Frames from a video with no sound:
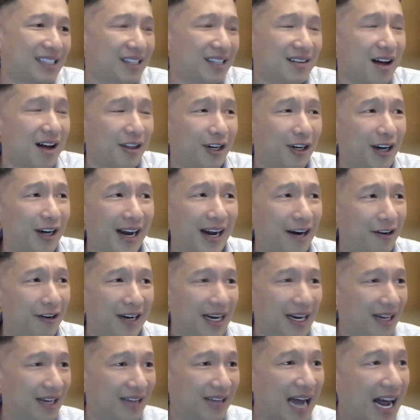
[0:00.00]
another
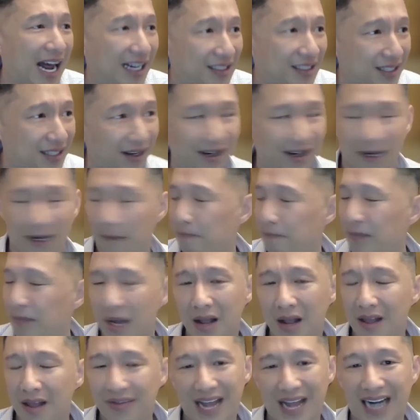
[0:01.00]
area that
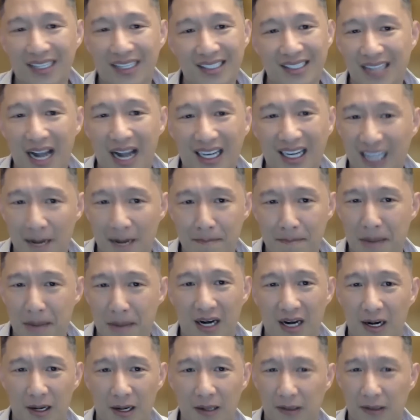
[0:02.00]
is not going
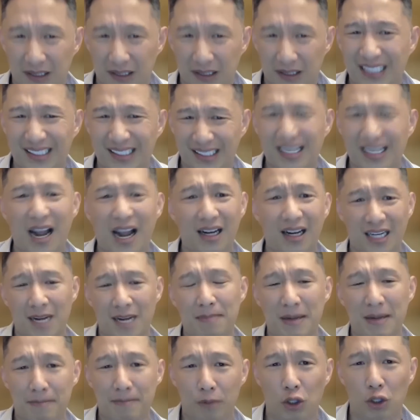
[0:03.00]
to it's not going to
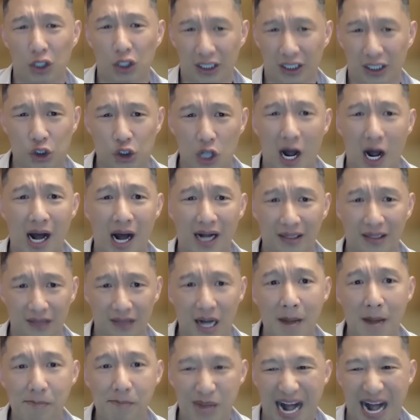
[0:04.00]
be bullish
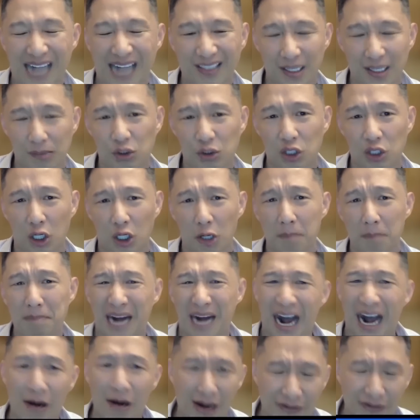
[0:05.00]
on platinum. So, but
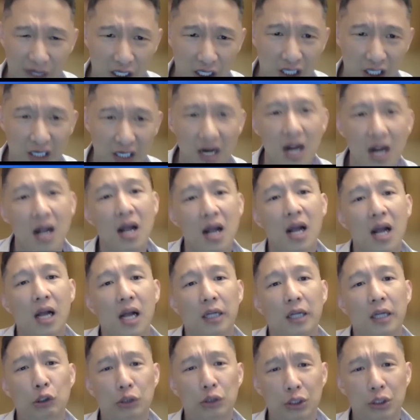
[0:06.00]
however,
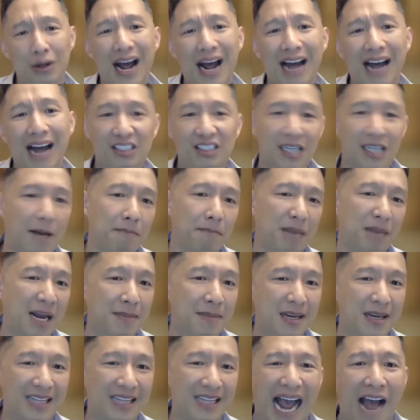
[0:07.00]
you do have some,
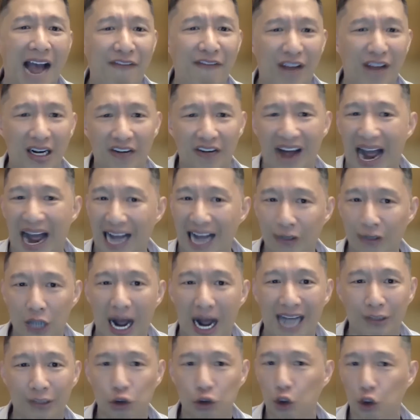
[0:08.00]
maybe the advent of
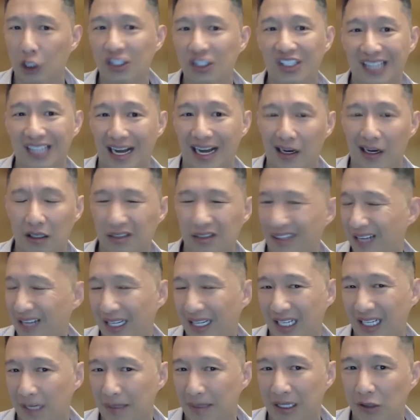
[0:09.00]
hydrogen cells, and they're
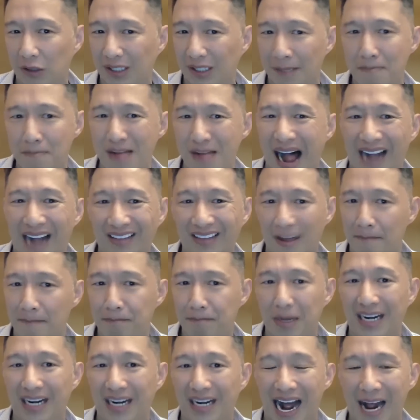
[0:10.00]
going to be using platinum,
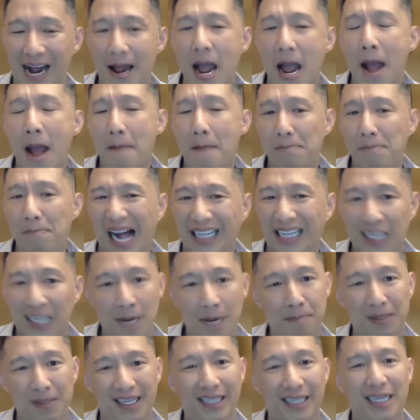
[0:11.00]
but platinum and
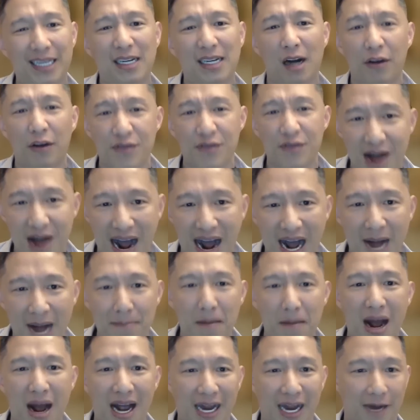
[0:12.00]
palladium are not
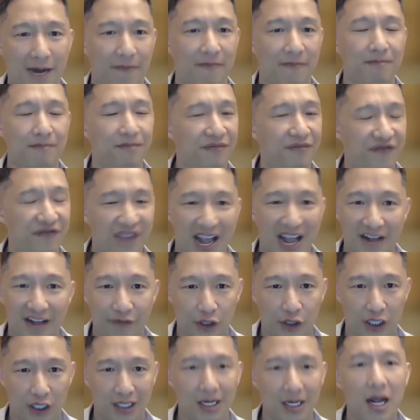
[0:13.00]
my
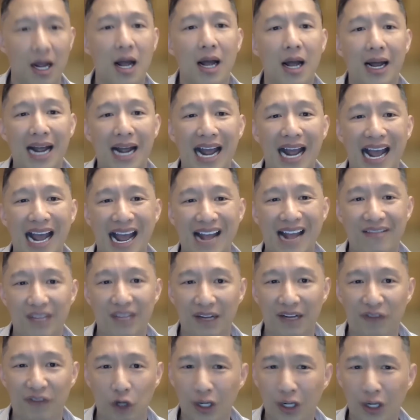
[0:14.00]
favor. And
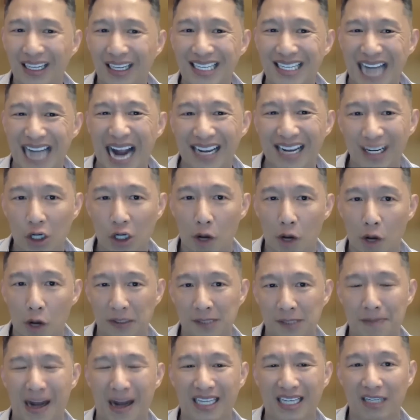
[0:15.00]
if you look at the technical
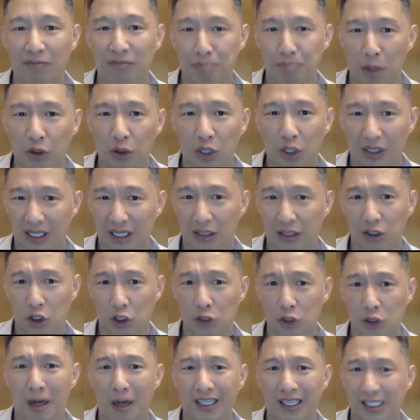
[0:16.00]
perspective, both of
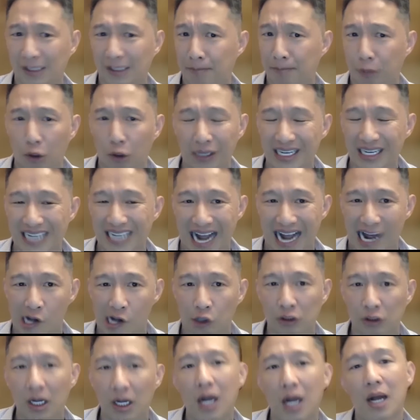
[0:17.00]
those markets are broken
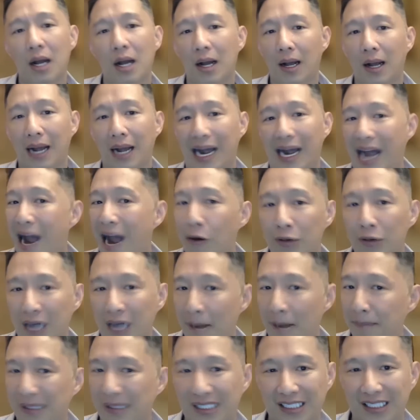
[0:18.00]
down. I will
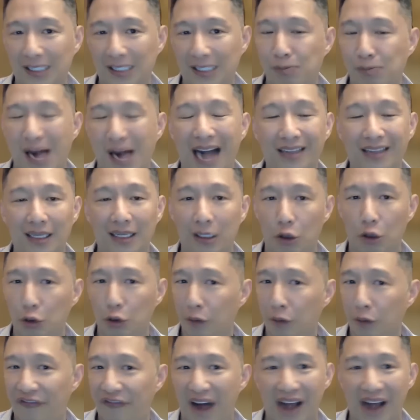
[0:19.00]
not see platinum go
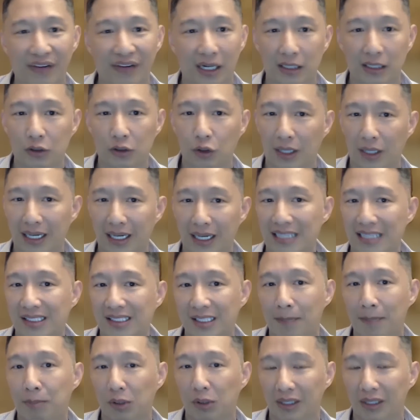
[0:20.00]
to 500 and
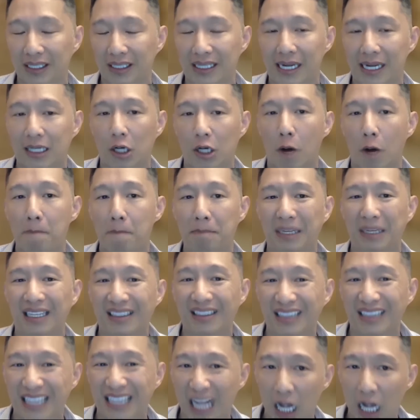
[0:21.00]
see palladium go
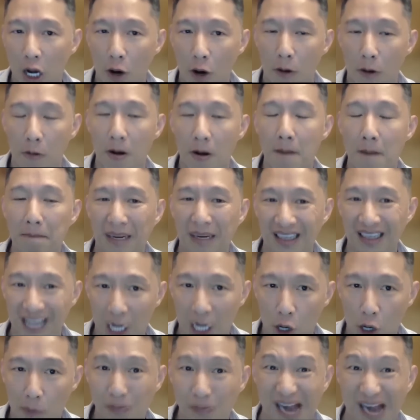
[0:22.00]

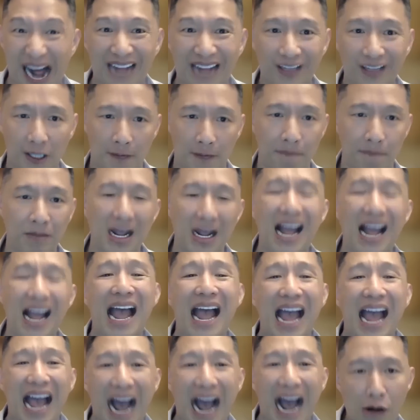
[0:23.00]
below platinum.
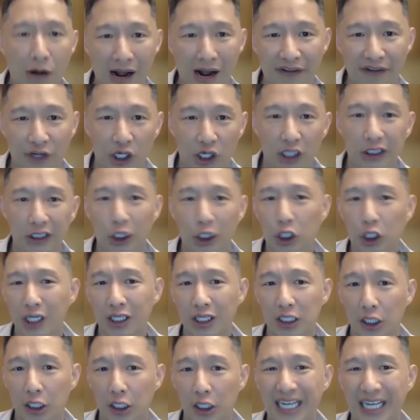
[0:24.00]
However,
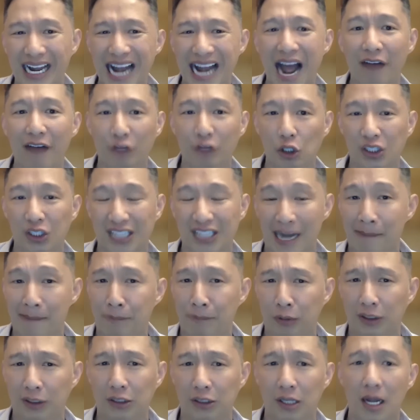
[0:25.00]
you can have those
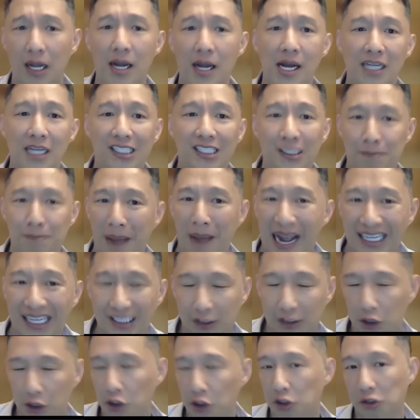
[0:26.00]
temporary spikes
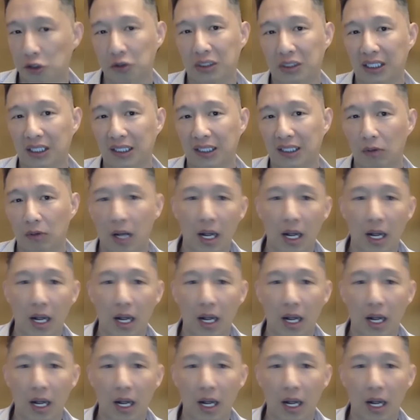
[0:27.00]
due to the